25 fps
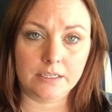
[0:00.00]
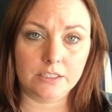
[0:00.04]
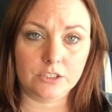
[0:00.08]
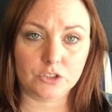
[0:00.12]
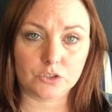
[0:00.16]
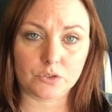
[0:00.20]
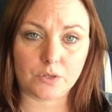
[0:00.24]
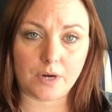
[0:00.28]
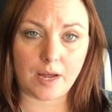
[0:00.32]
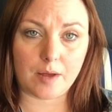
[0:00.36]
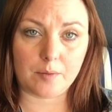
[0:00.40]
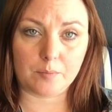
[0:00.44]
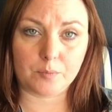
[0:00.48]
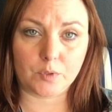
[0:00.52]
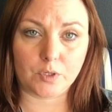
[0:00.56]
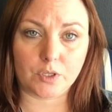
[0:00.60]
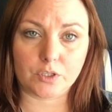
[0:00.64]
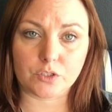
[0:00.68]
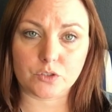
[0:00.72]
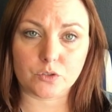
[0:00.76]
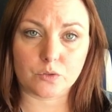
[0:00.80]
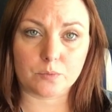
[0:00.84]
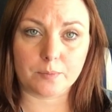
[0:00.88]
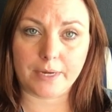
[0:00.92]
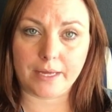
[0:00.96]

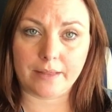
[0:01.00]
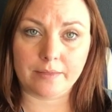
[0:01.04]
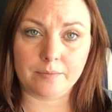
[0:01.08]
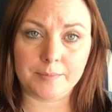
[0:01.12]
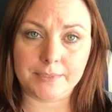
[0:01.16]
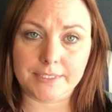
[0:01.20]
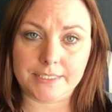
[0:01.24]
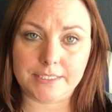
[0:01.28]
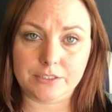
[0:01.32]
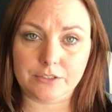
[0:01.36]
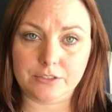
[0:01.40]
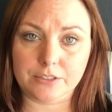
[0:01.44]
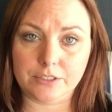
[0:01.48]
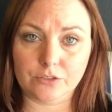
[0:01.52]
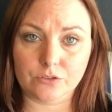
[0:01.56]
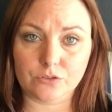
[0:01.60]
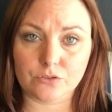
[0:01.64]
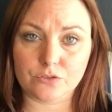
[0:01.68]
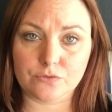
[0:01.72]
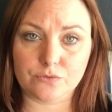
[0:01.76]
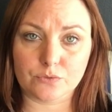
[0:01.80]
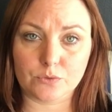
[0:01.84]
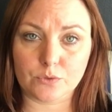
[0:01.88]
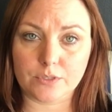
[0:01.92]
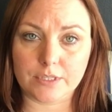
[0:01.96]
scrapbooks or buy the
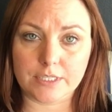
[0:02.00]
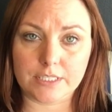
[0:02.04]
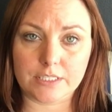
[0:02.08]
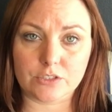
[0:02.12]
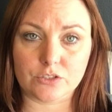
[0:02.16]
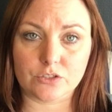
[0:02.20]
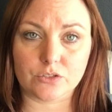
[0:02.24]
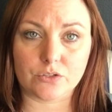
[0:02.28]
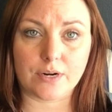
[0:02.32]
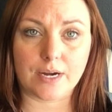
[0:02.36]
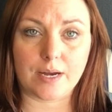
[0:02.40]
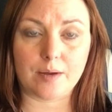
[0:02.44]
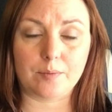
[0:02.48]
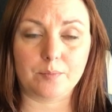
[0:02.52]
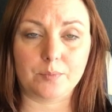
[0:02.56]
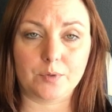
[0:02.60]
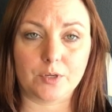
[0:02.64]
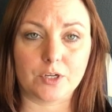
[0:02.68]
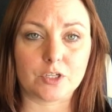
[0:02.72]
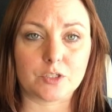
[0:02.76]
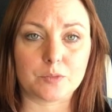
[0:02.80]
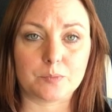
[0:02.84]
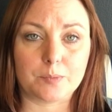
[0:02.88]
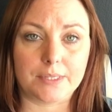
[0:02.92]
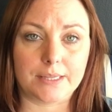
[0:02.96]
materials for these
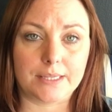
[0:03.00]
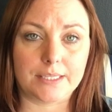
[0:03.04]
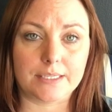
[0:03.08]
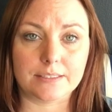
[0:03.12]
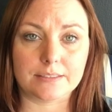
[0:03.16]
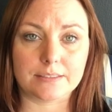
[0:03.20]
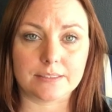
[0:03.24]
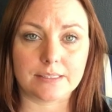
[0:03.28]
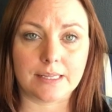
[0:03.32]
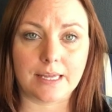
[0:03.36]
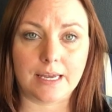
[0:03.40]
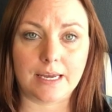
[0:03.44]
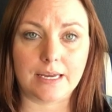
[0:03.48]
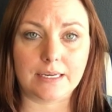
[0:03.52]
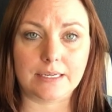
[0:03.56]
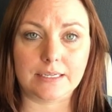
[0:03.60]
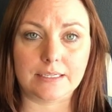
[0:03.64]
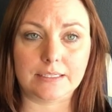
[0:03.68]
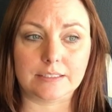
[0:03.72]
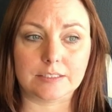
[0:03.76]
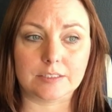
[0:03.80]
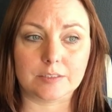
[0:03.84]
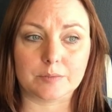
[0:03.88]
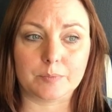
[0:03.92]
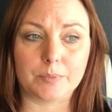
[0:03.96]
scrapbooks, but these
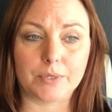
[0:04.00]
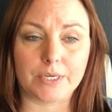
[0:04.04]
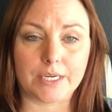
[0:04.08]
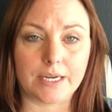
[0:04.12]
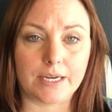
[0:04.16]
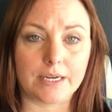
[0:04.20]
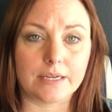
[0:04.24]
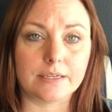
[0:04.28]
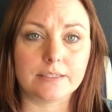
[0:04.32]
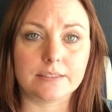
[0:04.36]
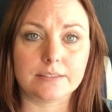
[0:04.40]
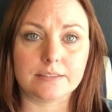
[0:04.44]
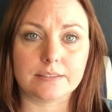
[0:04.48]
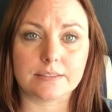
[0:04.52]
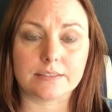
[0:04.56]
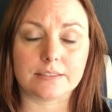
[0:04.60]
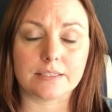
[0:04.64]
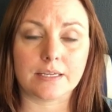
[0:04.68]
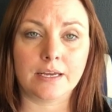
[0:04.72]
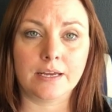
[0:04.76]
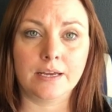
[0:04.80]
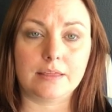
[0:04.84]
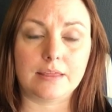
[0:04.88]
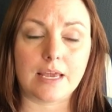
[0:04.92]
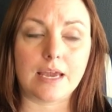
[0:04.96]
ladies, because
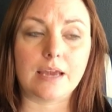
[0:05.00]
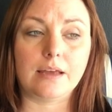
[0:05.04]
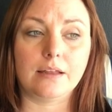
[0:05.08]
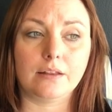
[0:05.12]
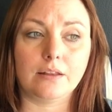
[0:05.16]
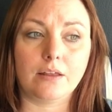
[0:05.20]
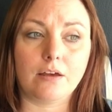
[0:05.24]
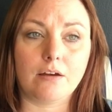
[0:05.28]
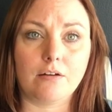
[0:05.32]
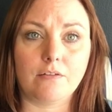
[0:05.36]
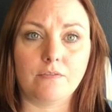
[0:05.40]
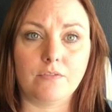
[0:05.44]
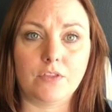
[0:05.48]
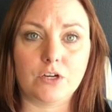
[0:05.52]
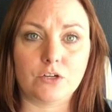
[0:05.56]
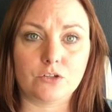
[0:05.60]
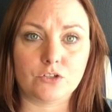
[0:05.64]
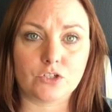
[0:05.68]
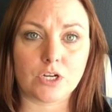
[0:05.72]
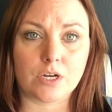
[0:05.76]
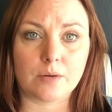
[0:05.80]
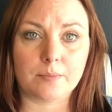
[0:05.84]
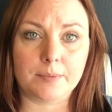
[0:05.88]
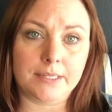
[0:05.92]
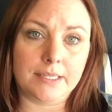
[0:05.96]
they love their
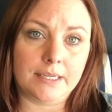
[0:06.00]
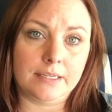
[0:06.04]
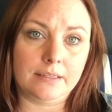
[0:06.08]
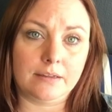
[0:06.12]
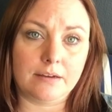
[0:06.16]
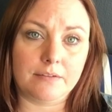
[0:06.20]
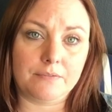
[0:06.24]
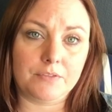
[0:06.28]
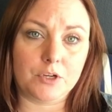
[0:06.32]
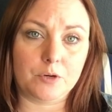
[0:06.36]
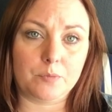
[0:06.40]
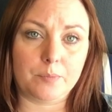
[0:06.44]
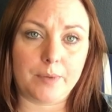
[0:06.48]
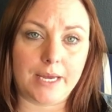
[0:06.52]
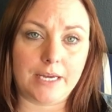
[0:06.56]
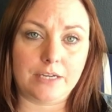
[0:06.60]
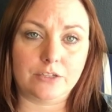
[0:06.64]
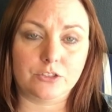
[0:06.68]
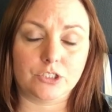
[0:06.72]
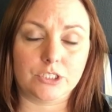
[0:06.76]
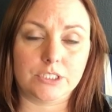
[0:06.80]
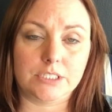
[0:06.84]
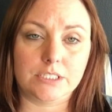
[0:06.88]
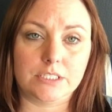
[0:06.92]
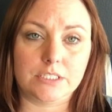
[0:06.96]
job and they love their
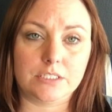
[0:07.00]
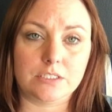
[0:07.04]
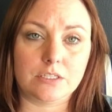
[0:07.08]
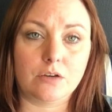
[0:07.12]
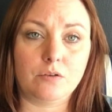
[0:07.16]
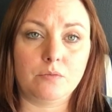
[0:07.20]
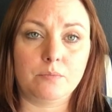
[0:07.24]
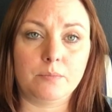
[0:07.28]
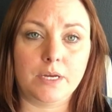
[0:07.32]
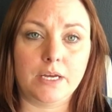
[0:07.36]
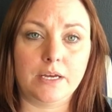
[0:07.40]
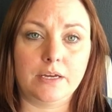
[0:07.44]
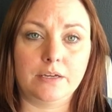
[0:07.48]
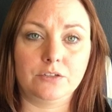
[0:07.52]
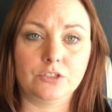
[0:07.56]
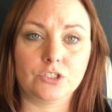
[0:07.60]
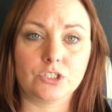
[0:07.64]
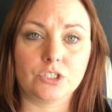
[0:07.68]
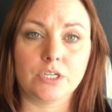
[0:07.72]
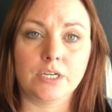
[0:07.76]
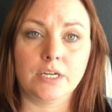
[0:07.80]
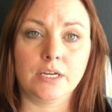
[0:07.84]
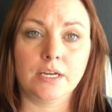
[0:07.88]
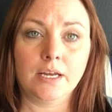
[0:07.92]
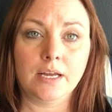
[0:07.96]
patrons so
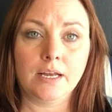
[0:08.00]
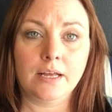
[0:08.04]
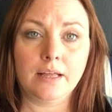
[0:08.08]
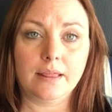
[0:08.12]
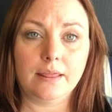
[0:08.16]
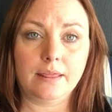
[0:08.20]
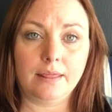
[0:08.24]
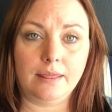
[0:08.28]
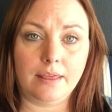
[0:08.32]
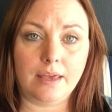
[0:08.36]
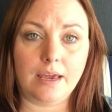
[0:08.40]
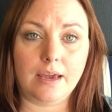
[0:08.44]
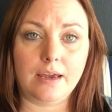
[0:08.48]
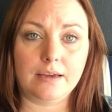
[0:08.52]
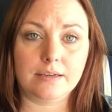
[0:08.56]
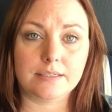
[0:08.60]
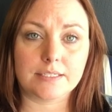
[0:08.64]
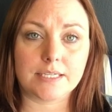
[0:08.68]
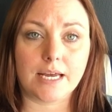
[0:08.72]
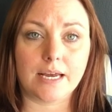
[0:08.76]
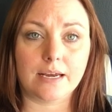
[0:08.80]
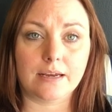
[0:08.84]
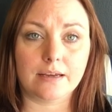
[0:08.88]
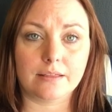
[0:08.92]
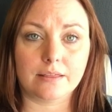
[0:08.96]
much, they
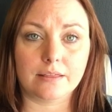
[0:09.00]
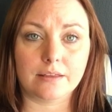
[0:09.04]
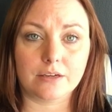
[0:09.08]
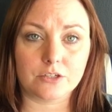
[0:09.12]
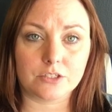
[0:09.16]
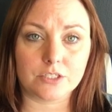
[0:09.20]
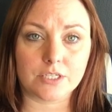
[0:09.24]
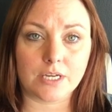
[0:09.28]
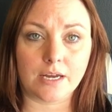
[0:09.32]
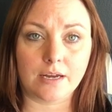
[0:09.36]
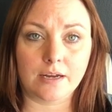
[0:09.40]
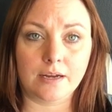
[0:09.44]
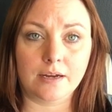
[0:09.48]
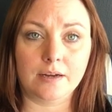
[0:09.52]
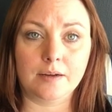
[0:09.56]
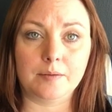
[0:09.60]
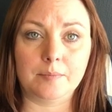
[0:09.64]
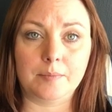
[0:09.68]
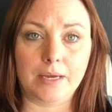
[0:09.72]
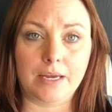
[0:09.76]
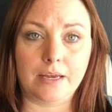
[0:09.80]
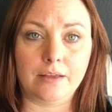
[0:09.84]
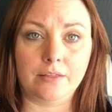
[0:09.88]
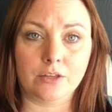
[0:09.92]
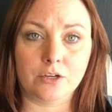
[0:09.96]
take their
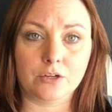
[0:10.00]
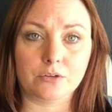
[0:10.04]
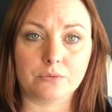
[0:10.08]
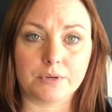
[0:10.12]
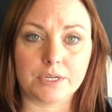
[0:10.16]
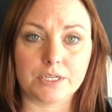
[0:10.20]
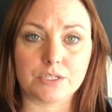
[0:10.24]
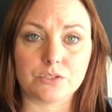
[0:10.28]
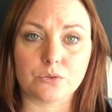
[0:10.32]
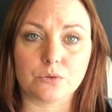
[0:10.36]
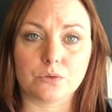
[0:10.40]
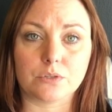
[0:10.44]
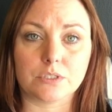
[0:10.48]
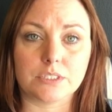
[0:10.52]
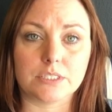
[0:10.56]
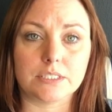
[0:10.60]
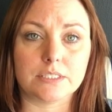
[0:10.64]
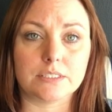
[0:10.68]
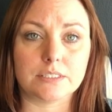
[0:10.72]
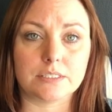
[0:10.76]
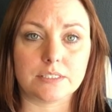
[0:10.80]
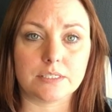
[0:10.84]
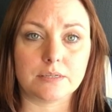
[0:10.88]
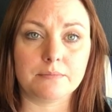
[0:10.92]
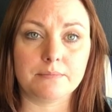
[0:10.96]
time and their
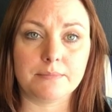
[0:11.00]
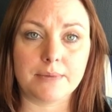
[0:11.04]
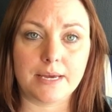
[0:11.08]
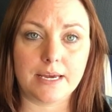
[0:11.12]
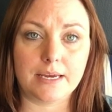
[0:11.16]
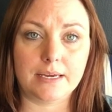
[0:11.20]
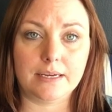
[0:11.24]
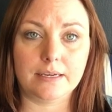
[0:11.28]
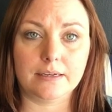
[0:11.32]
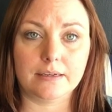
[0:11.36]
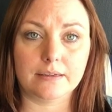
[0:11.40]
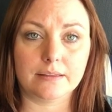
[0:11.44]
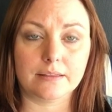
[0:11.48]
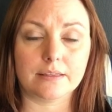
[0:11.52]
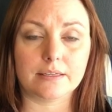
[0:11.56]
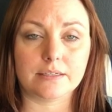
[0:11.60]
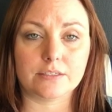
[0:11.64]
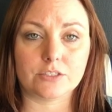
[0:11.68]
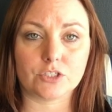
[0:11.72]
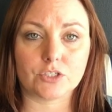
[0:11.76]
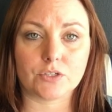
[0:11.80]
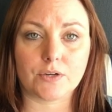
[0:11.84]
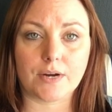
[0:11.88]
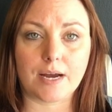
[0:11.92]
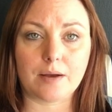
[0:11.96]
resources to make
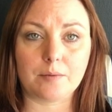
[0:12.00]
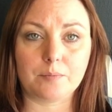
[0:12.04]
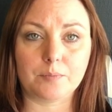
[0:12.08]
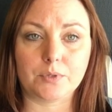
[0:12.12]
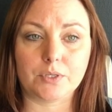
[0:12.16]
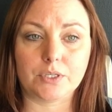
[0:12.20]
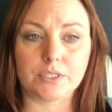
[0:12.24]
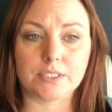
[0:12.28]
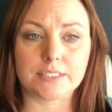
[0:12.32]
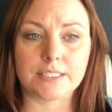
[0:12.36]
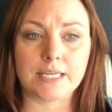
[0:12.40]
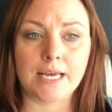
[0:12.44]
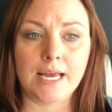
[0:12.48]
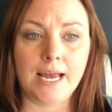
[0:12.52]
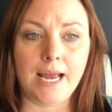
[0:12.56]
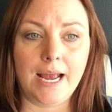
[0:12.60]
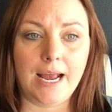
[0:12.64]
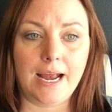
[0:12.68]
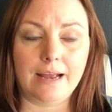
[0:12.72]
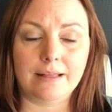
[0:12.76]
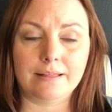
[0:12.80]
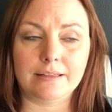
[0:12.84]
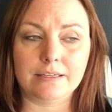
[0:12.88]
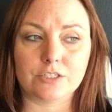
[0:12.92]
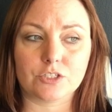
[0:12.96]
these scrapbooks.
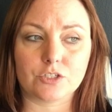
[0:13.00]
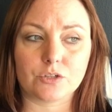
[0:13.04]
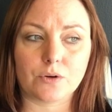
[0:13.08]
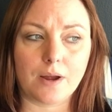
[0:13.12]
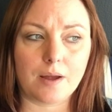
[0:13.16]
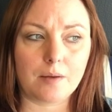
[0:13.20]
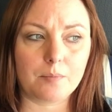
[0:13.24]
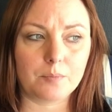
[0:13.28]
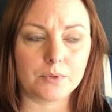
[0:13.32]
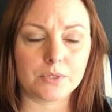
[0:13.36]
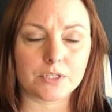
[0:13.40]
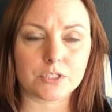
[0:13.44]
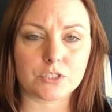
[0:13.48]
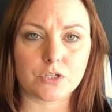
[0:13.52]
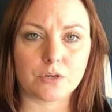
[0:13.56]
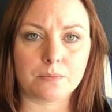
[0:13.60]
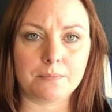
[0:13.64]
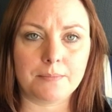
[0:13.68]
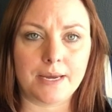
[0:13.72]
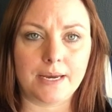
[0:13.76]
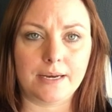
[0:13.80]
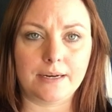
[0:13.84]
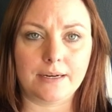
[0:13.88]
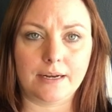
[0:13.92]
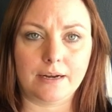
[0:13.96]
And these scrapbooks are
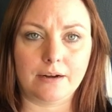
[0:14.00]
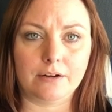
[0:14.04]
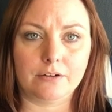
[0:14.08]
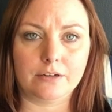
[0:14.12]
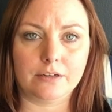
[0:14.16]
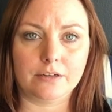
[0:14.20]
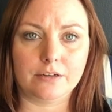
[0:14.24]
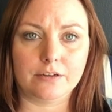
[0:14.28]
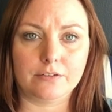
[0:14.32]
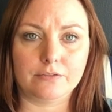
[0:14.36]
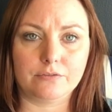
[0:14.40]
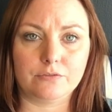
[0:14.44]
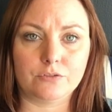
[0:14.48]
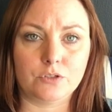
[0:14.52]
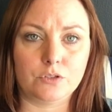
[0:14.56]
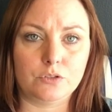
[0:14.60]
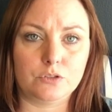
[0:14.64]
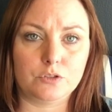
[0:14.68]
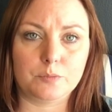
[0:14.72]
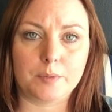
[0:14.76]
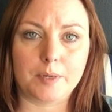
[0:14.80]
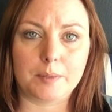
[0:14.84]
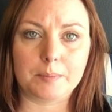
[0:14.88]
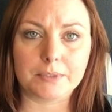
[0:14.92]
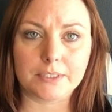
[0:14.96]
made out of
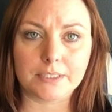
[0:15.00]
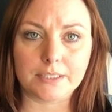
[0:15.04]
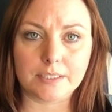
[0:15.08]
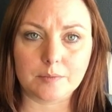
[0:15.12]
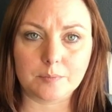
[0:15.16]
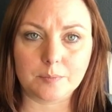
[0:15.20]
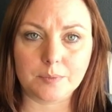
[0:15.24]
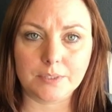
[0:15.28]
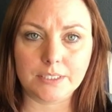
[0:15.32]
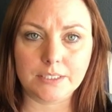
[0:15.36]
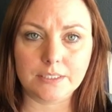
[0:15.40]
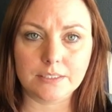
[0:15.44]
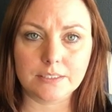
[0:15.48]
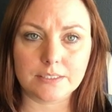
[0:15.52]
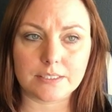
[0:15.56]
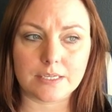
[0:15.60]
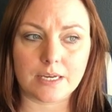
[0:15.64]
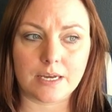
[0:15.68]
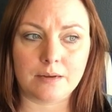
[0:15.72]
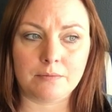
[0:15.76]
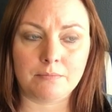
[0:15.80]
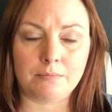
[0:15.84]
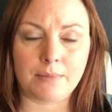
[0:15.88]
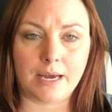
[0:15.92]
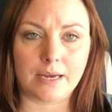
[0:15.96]
newspaper clippings
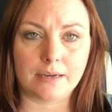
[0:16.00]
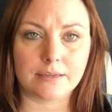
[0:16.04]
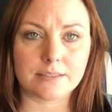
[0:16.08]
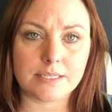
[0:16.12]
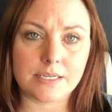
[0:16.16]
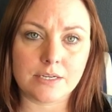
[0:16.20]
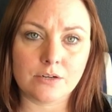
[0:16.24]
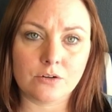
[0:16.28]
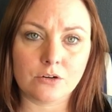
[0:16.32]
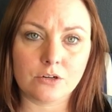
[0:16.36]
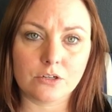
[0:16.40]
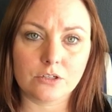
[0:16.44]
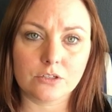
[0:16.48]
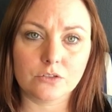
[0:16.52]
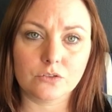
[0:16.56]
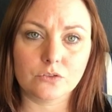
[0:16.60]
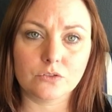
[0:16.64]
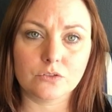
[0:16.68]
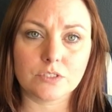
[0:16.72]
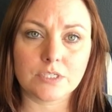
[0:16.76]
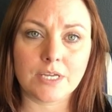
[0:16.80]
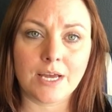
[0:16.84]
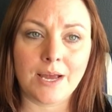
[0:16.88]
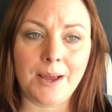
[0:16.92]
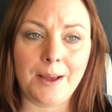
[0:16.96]
and magazine
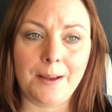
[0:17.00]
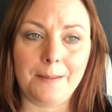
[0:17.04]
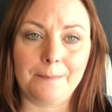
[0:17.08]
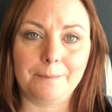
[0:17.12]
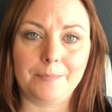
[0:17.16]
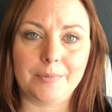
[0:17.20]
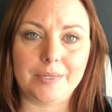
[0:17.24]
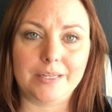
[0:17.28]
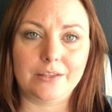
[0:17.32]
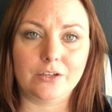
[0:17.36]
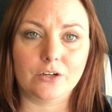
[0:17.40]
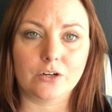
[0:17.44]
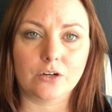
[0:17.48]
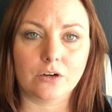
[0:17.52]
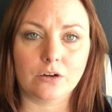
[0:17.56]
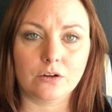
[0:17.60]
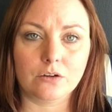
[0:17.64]
articles, but they're